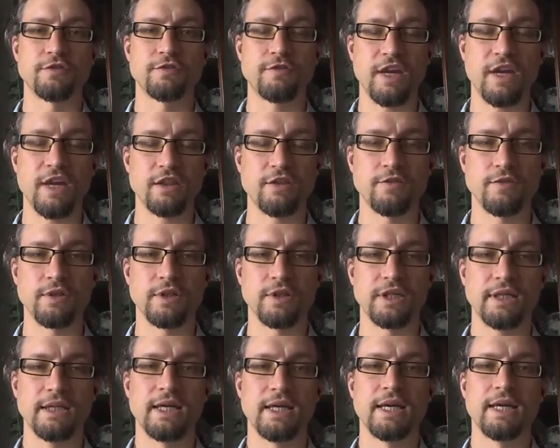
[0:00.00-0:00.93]

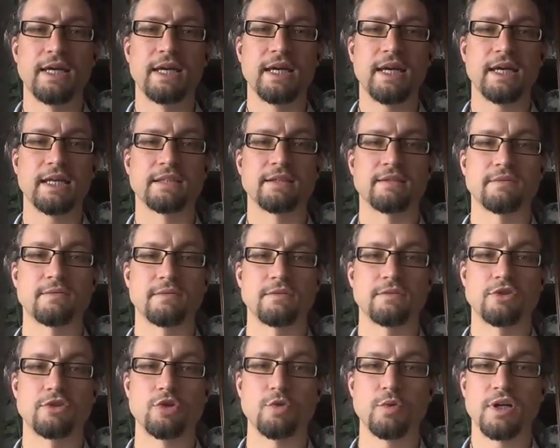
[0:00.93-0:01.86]
faithfully, and
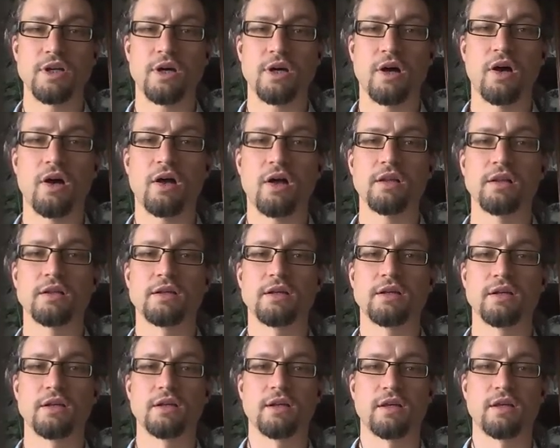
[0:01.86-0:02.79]
do it all
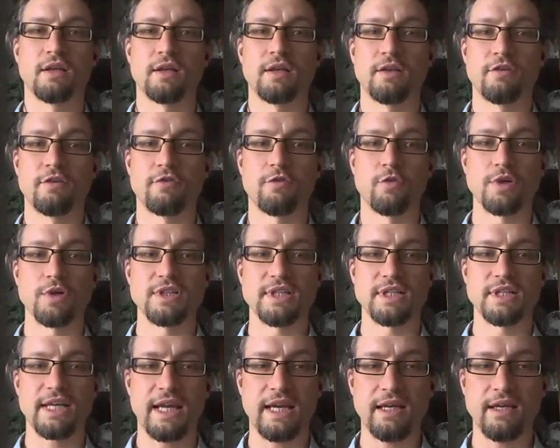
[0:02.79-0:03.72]
for
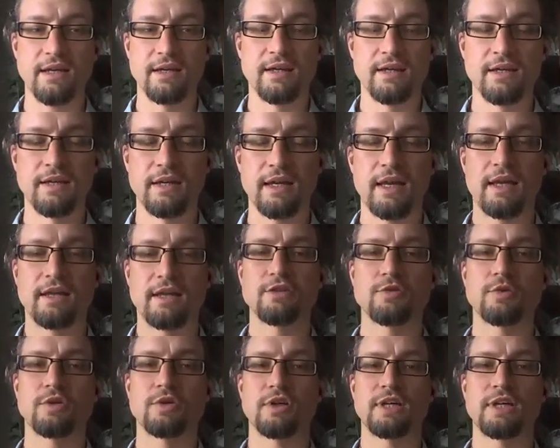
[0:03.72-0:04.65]
today, and
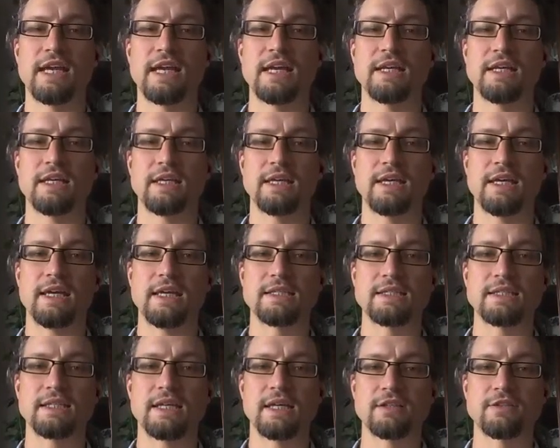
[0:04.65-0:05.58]
do it all gaining
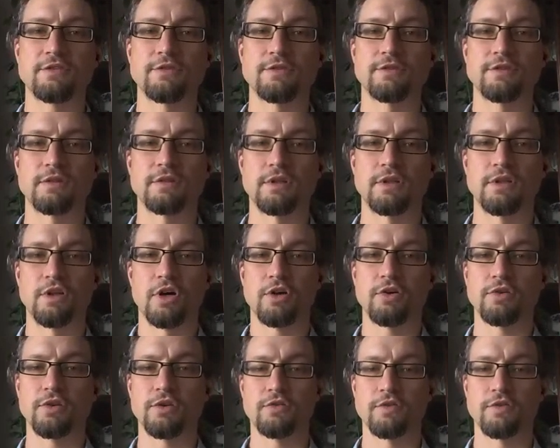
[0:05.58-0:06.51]
insights
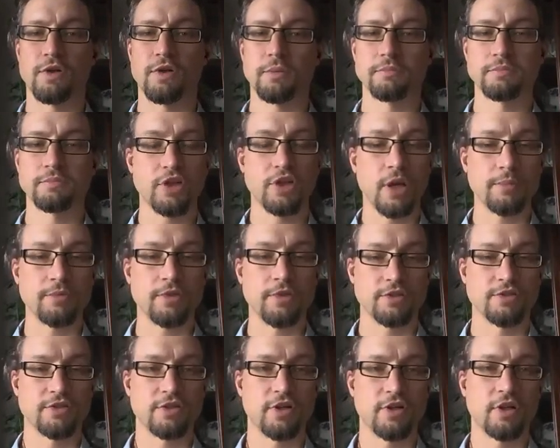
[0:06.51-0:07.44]
not only from
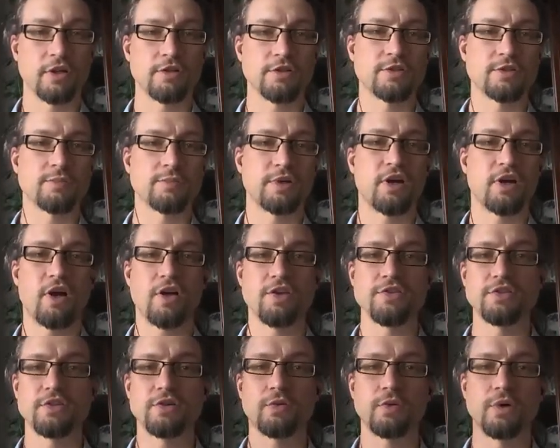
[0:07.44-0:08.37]
top-notch scholars, but
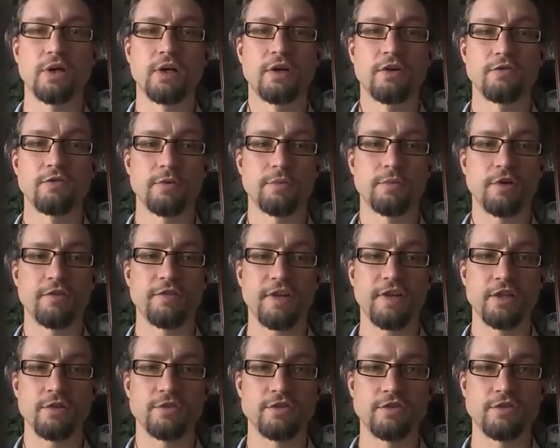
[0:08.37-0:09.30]
also from your
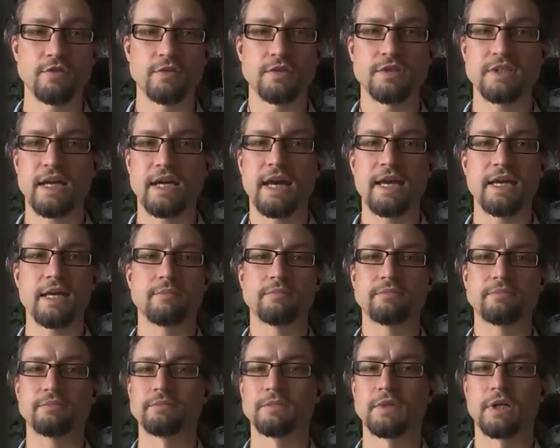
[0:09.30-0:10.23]
fellow students.
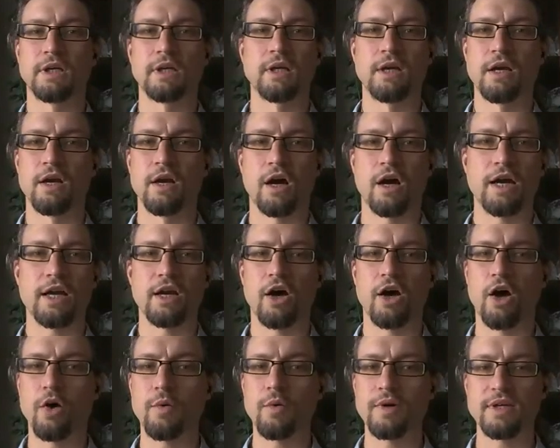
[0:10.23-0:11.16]
I
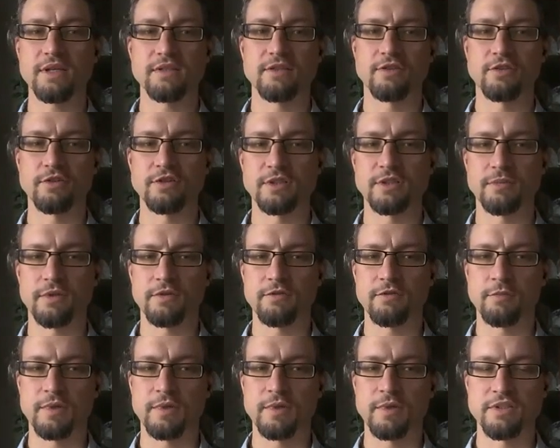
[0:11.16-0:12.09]
always learn something
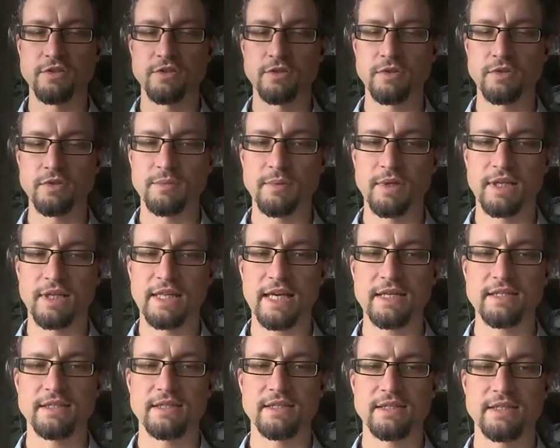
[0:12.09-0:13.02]
from my students in my
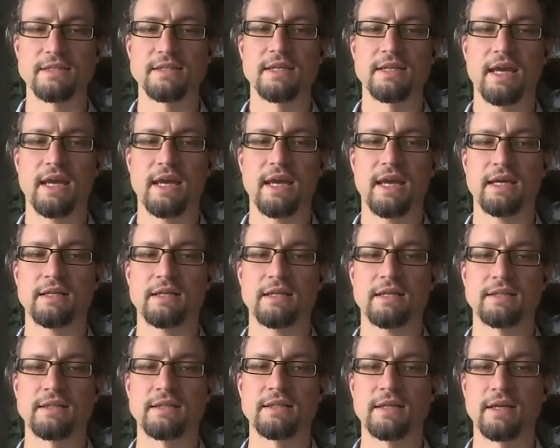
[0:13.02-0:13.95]
classes,
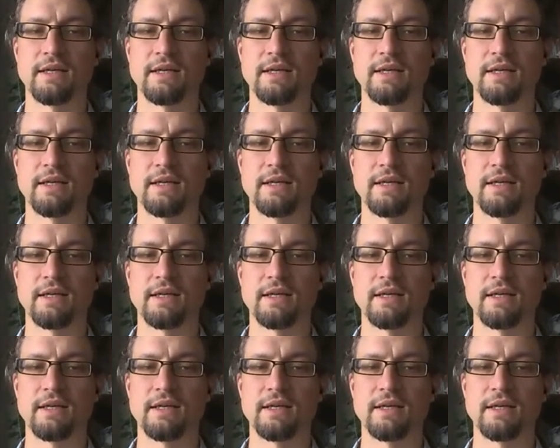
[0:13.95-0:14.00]
and